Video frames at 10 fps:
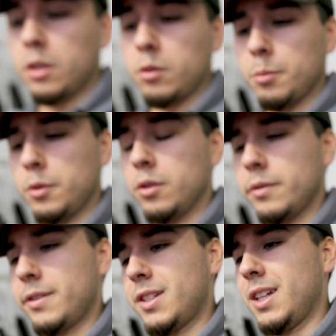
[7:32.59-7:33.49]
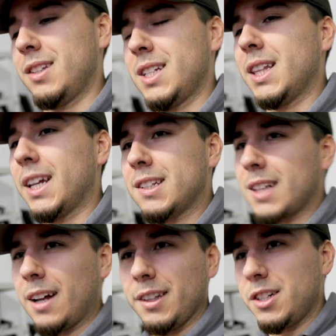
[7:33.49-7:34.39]
it removes, it said like
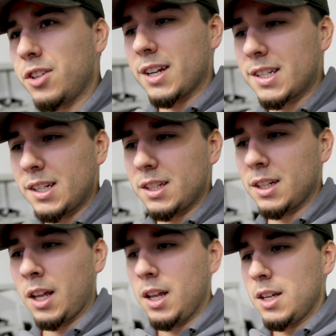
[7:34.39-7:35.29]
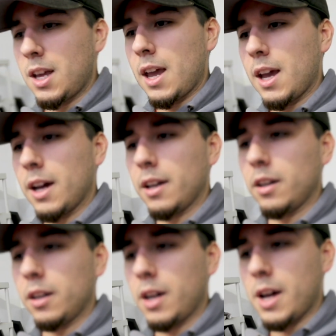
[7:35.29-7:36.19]
salad dressing
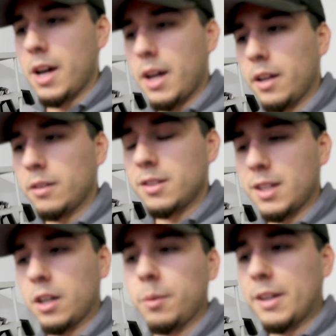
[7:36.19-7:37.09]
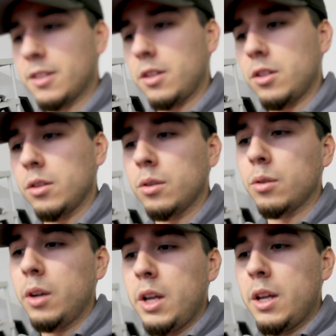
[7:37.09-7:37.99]
and sticker residue,